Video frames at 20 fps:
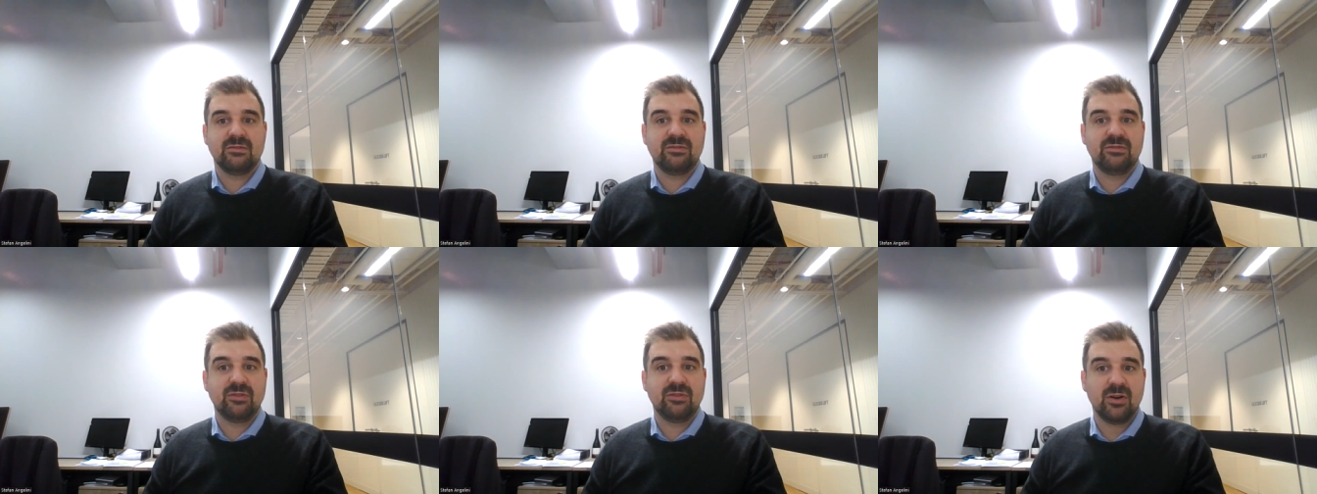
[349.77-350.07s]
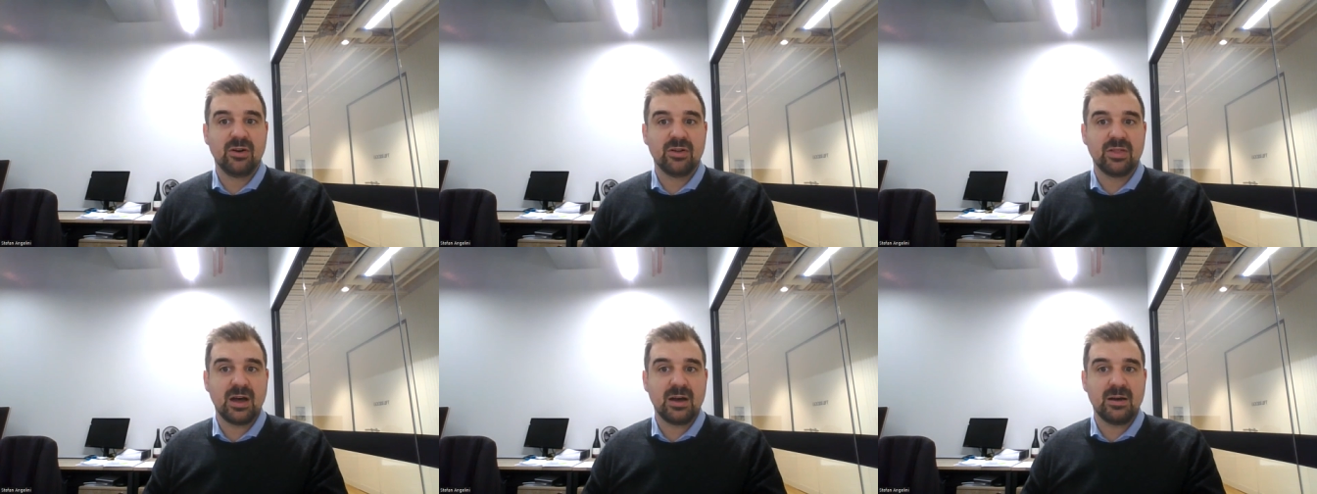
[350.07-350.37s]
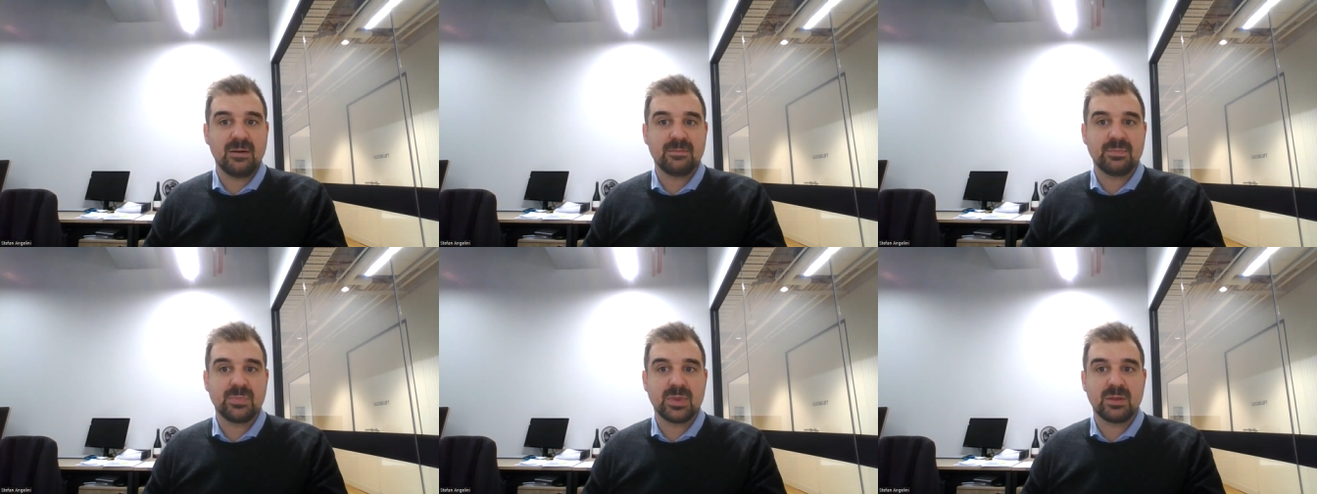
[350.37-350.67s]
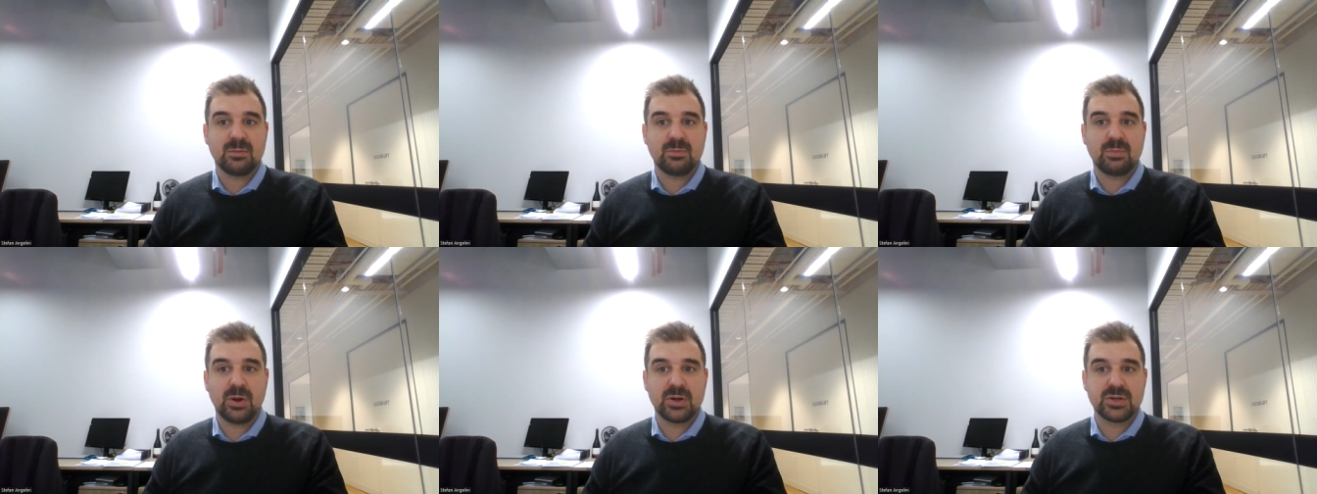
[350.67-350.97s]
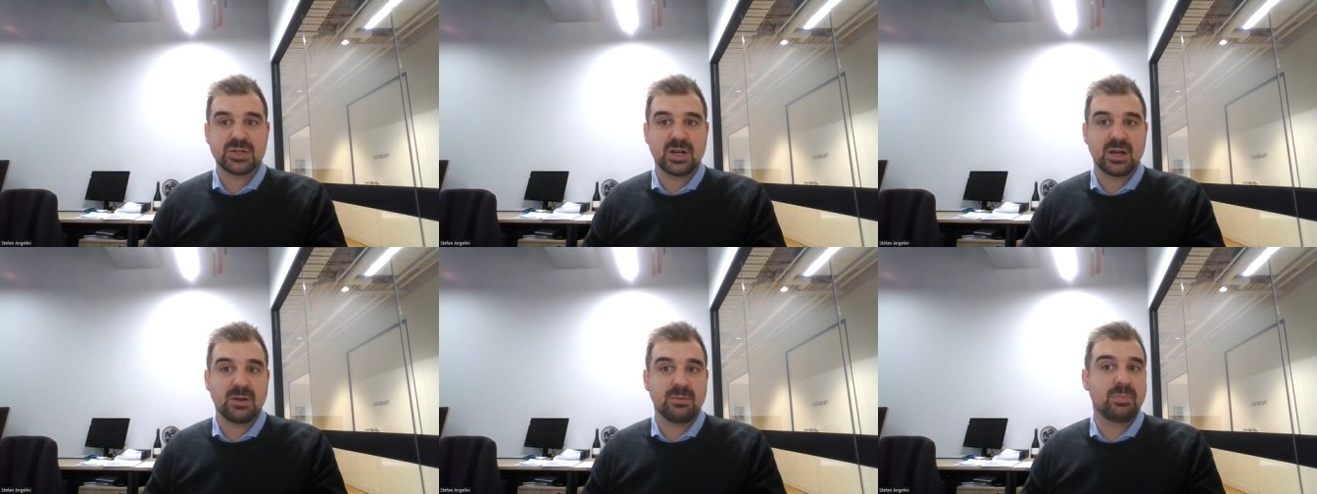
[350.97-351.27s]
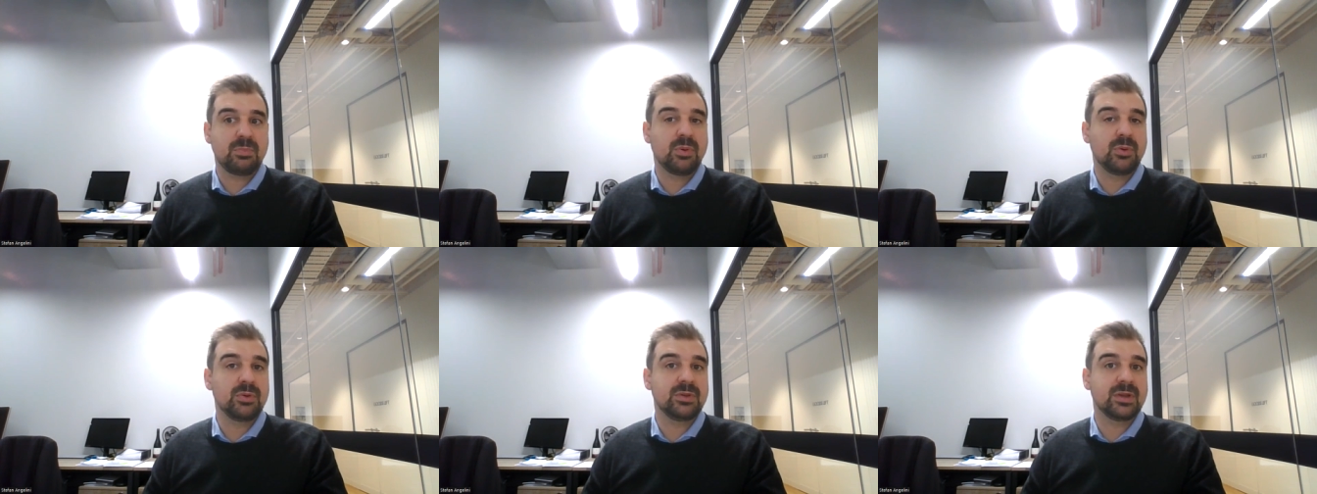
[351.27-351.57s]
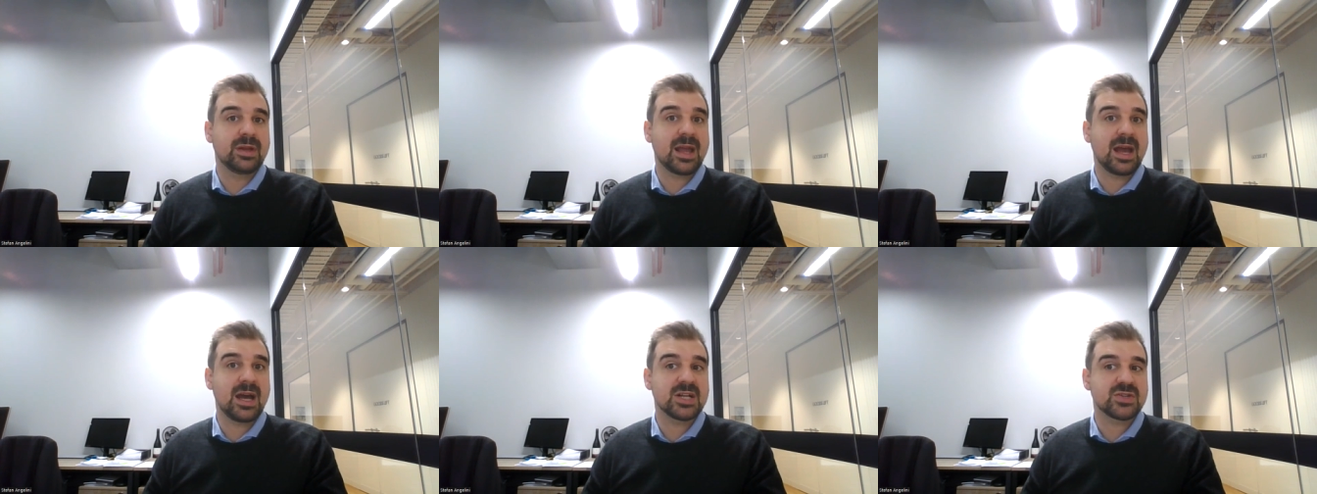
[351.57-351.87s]
further pressure to put
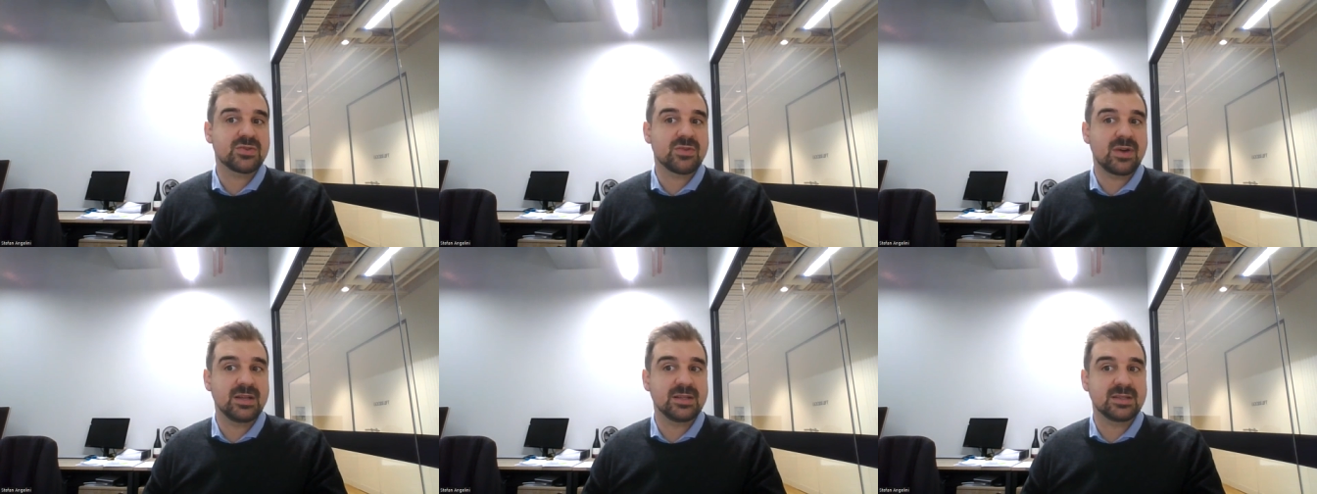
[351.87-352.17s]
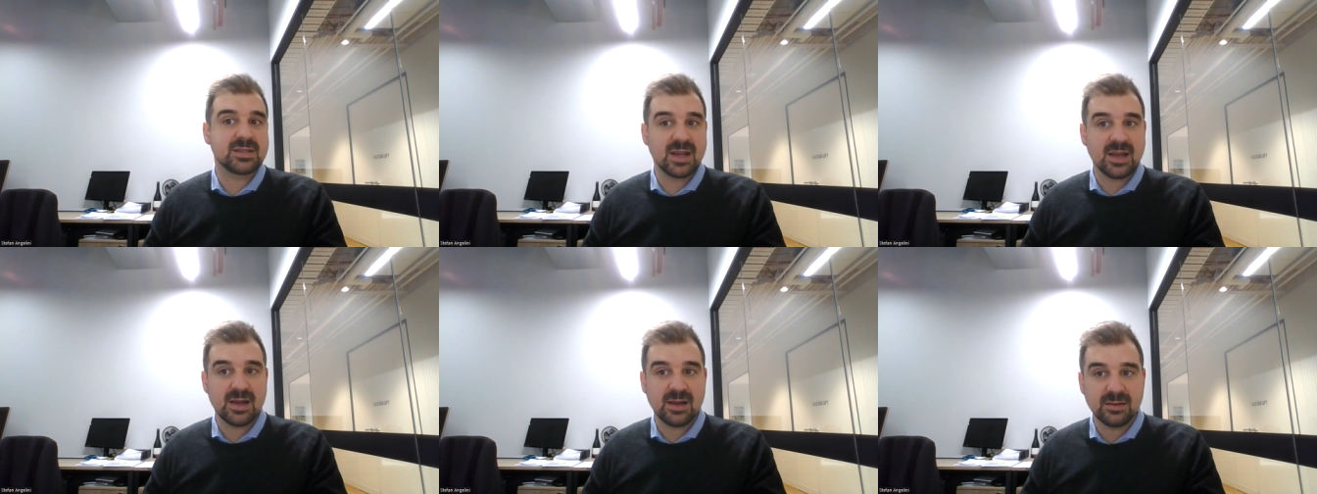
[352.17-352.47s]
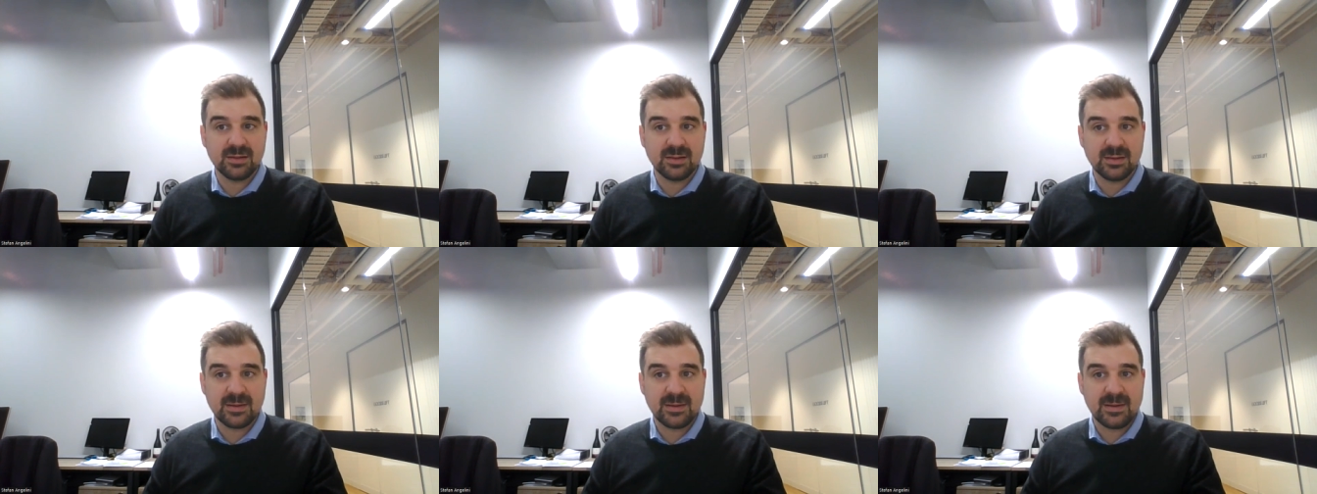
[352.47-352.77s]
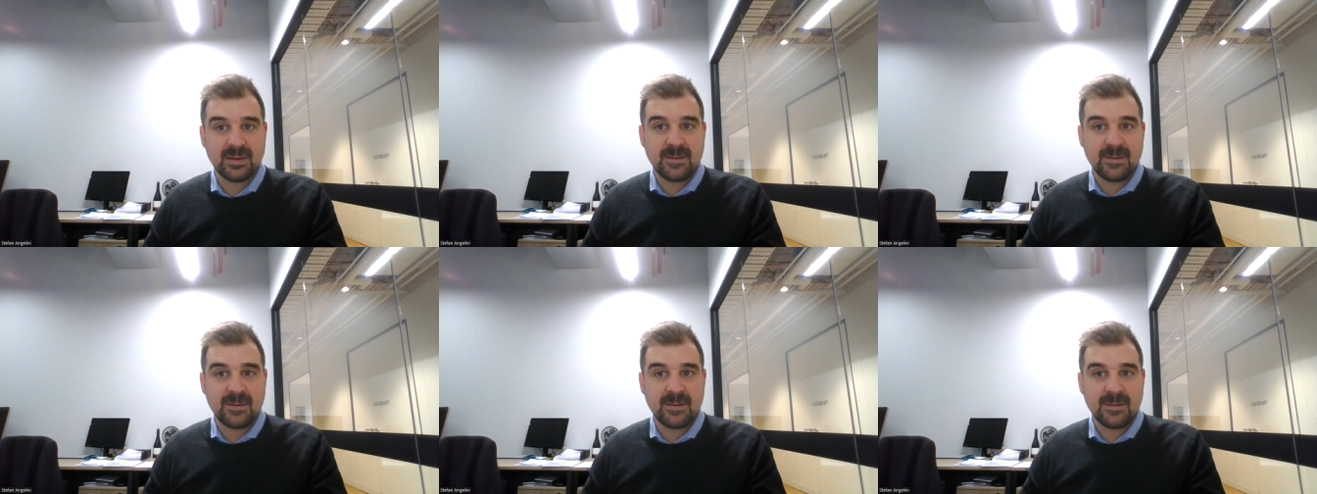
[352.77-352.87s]
the cash rate down